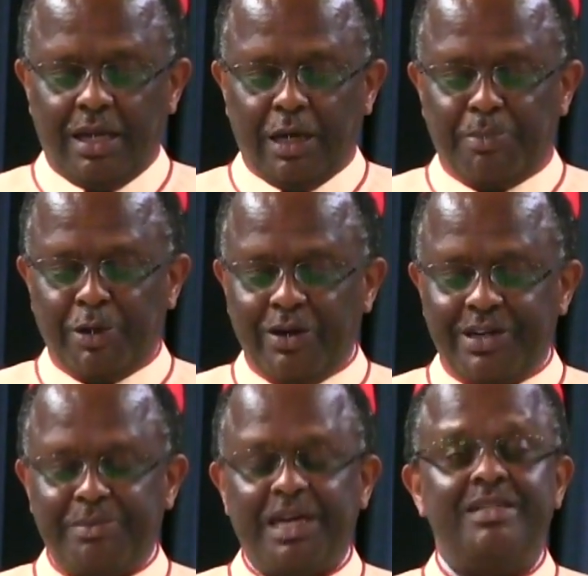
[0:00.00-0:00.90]
Now Paul
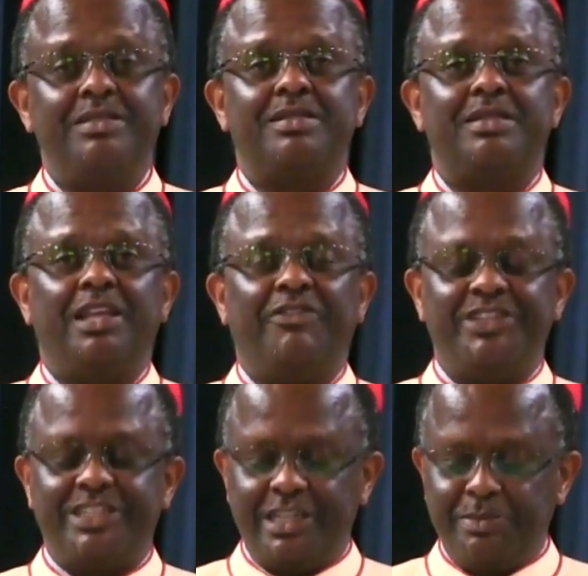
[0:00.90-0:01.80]
reminds the
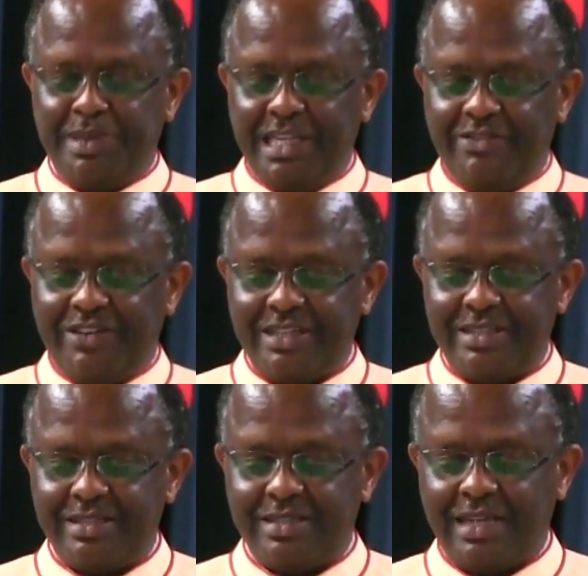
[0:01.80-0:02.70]
Ephesian
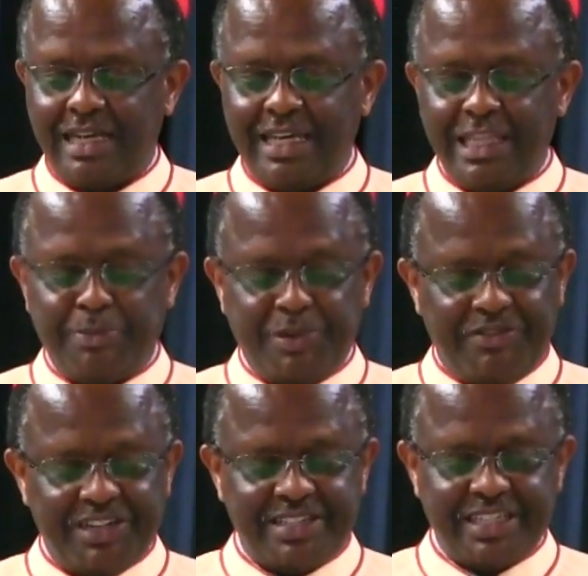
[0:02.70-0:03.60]
believers, like in the
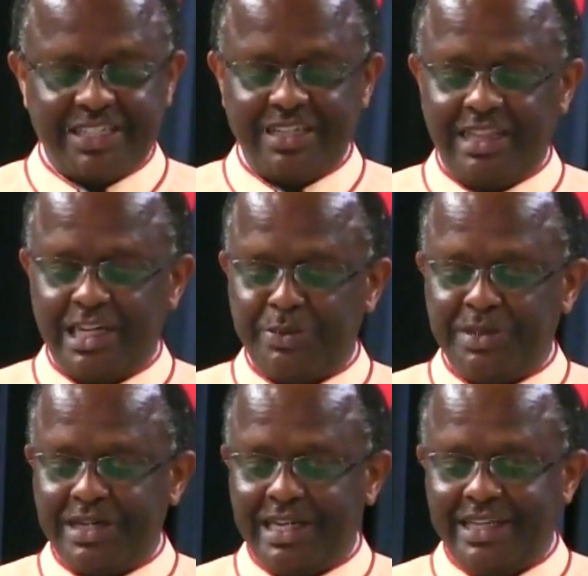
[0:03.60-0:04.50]
previous section that
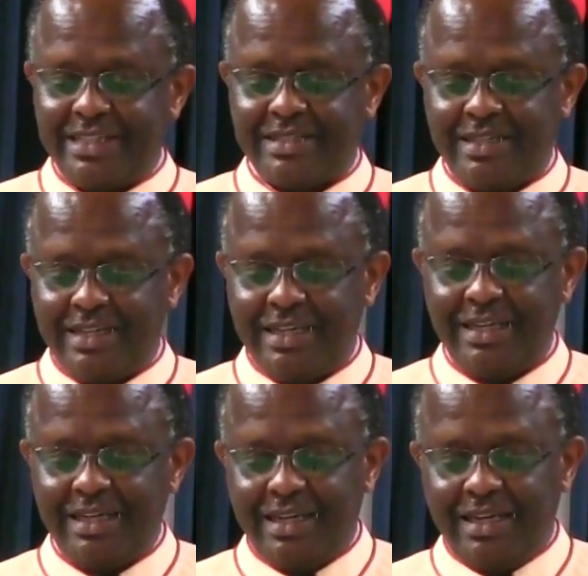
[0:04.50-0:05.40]
we read yesterday,
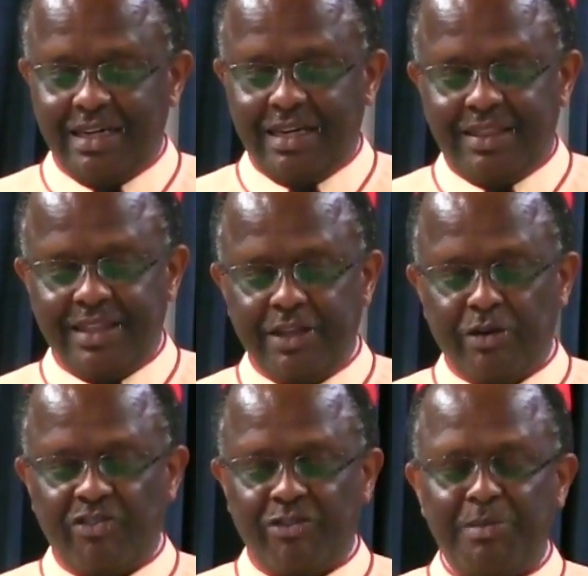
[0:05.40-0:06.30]
that they
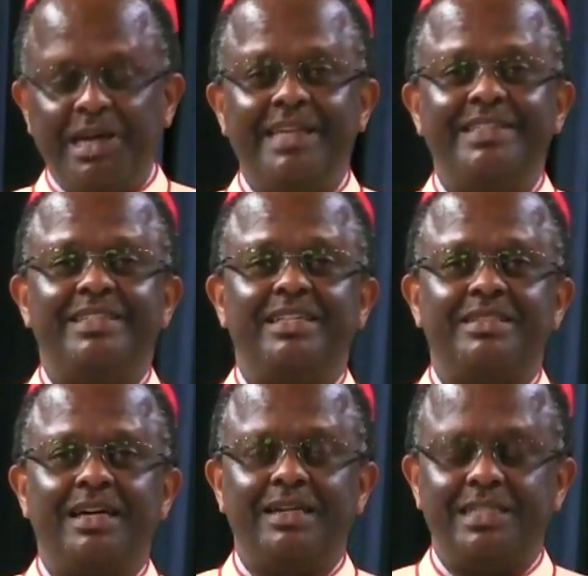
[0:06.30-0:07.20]
were formerly
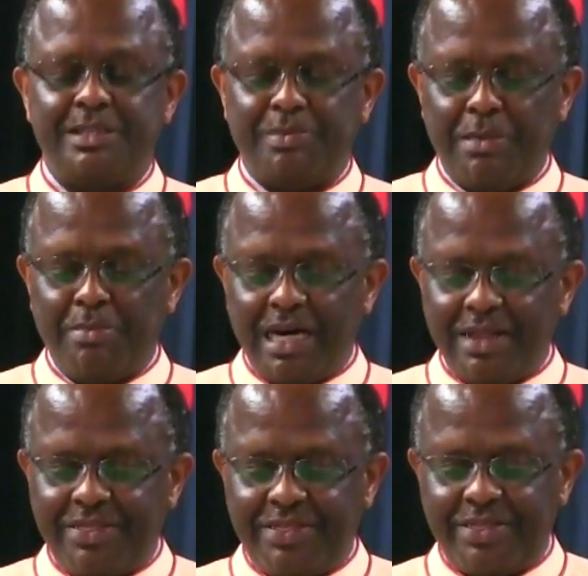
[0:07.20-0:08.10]
Gentiles by
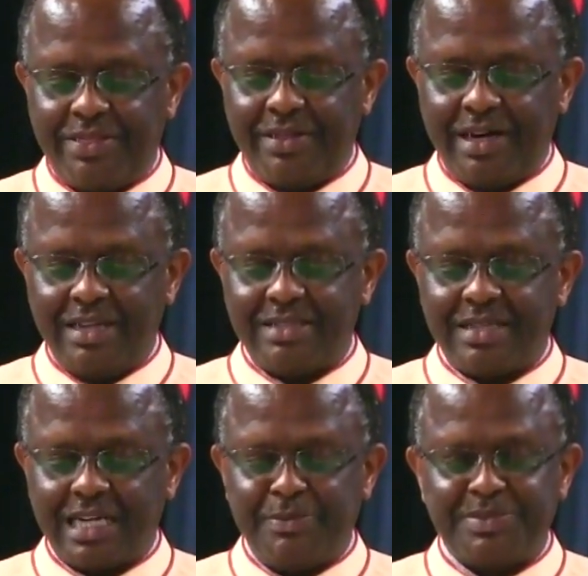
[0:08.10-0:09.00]
birth and
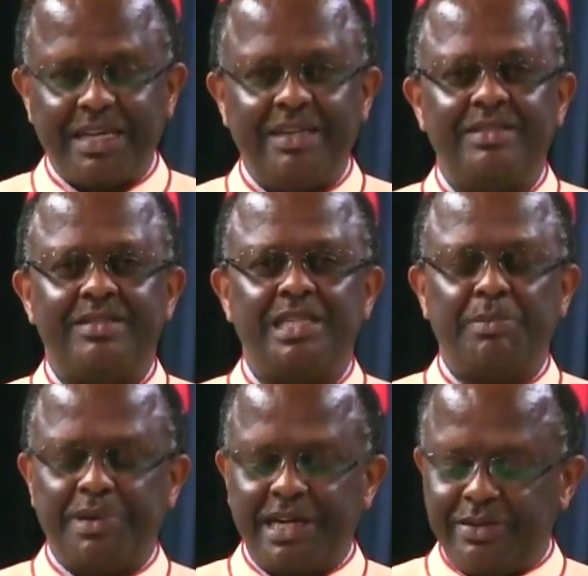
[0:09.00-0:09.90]
circumcised,
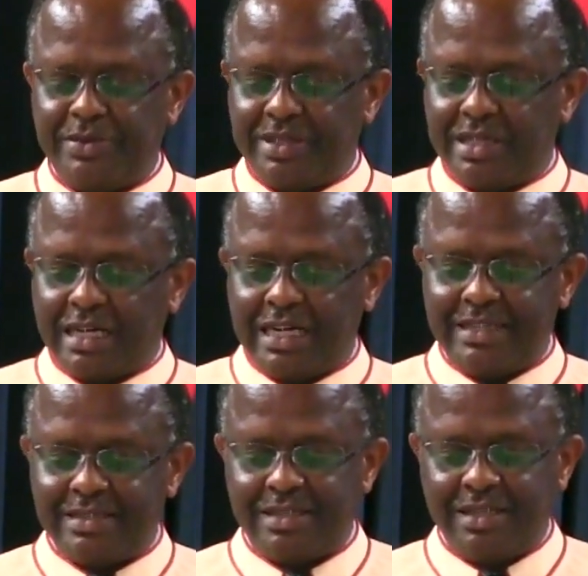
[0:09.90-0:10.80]
separate with
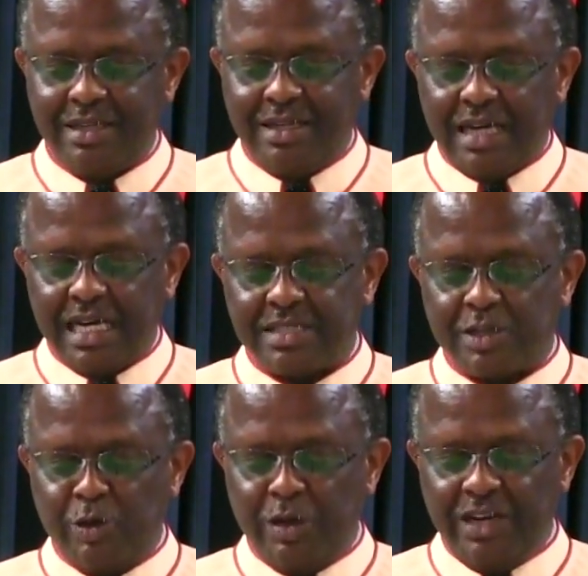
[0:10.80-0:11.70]
Christ,
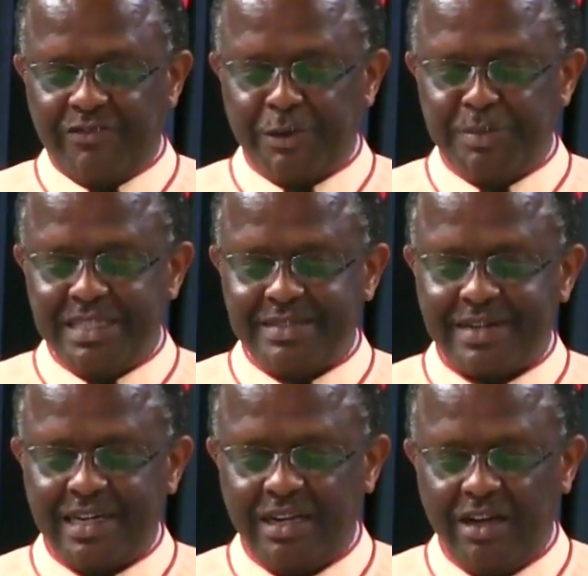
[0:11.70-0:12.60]
excluded from
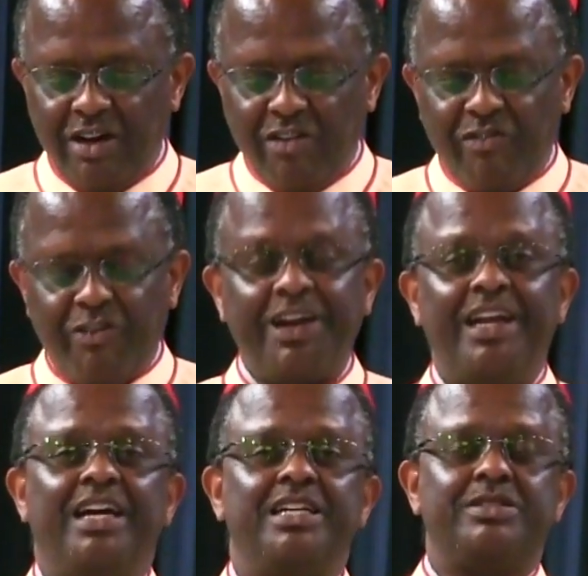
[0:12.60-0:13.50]
Israel,
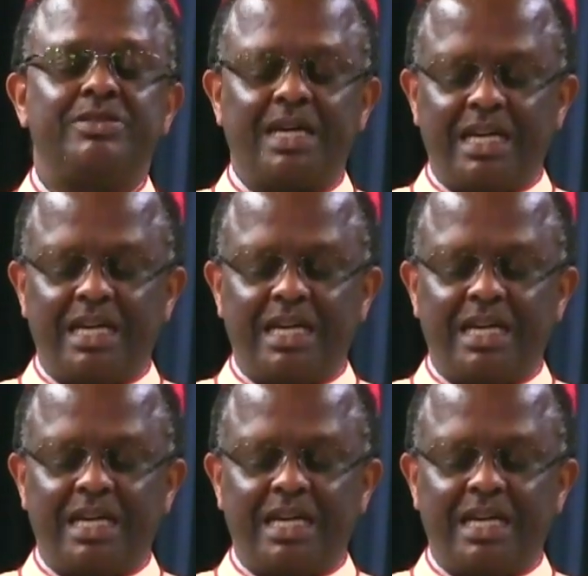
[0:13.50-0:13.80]
foreigners to the